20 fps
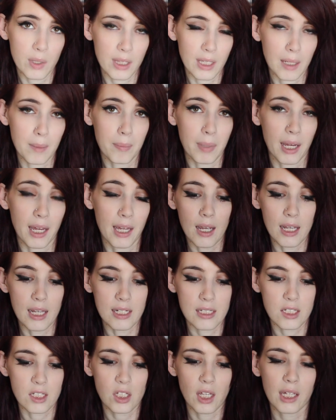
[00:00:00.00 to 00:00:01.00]
with it, but
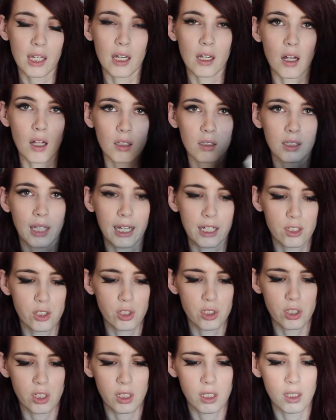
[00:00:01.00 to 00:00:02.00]
it's like a
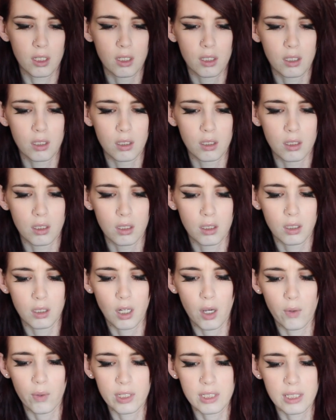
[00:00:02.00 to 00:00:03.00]
collection.
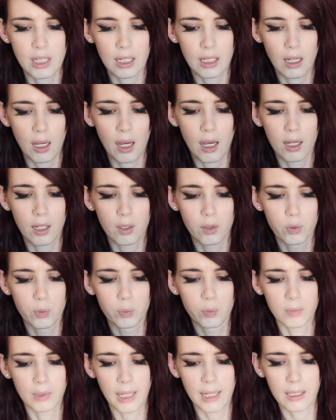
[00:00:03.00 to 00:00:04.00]
No, it's like a
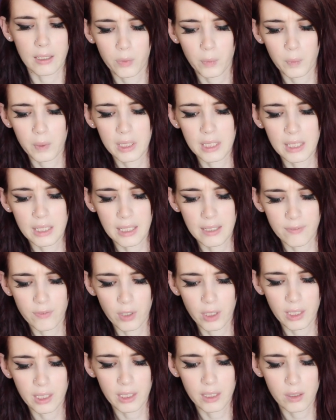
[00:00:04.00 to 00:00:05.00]
three
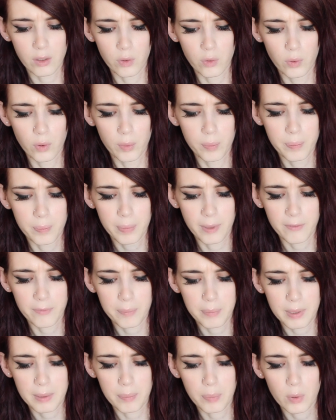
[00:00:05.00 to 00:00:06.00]
different group of
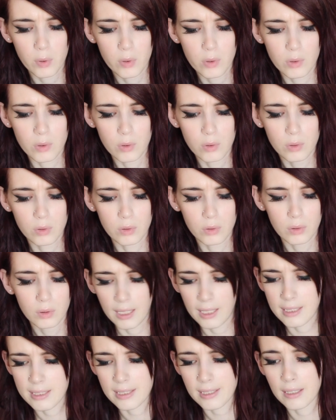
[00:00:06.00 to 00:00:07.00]
people,
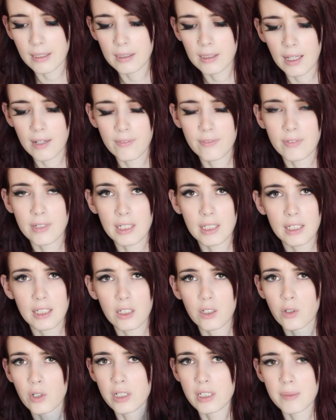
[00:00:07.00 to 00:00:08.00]
and it's like a lovey
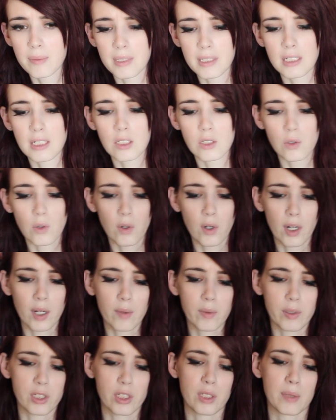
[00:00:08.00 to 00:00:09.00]
Christmassy story,
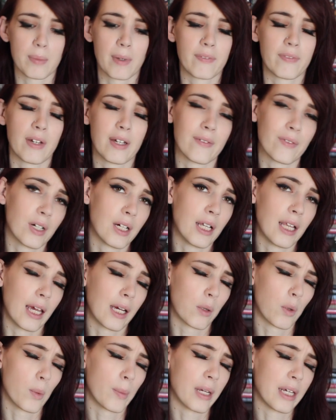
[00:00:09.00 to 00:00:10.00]
which is my favorite. Like,
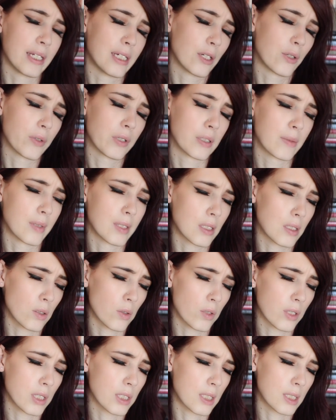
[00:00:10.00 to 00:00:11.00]
romantic Christmas
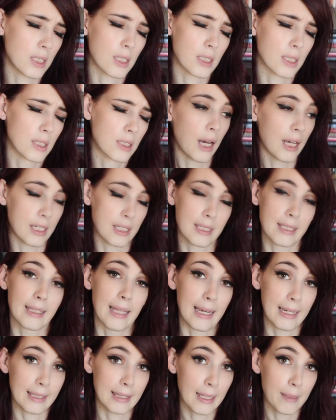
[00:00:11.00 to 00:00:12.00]
stories, I just
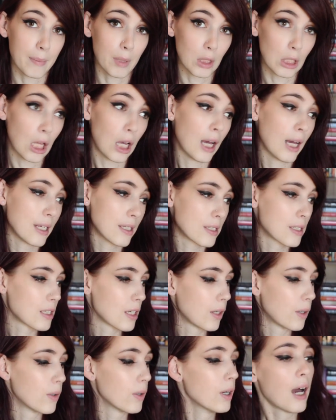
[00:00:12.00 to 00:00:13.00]
like them a lot.
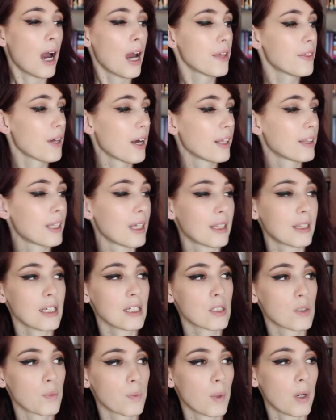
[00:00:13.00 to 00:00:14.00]
So I thought that
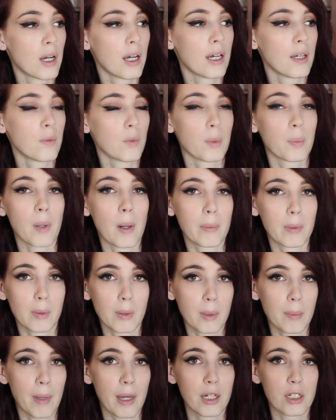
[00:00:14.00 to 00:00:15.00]
this one would probably
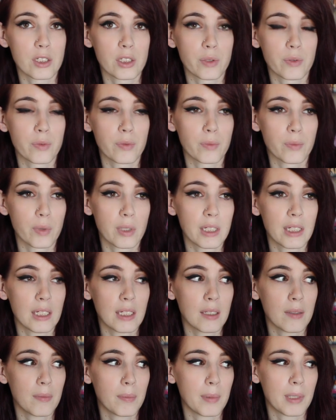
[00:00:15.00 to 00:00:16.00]
be better to
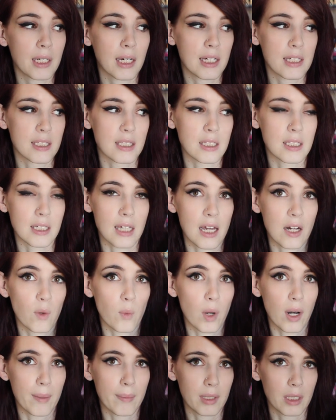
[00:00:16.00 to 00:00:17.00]
read because it's kind of
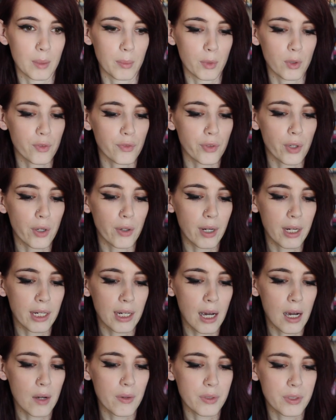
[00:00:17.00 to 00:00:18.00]
what I'm in the mood for right
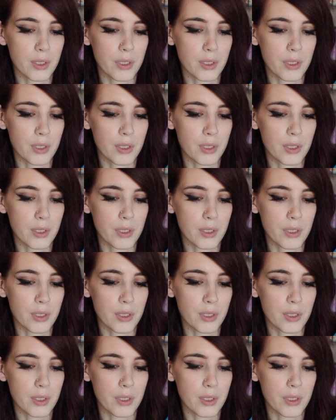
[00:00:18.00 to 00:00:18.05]
now.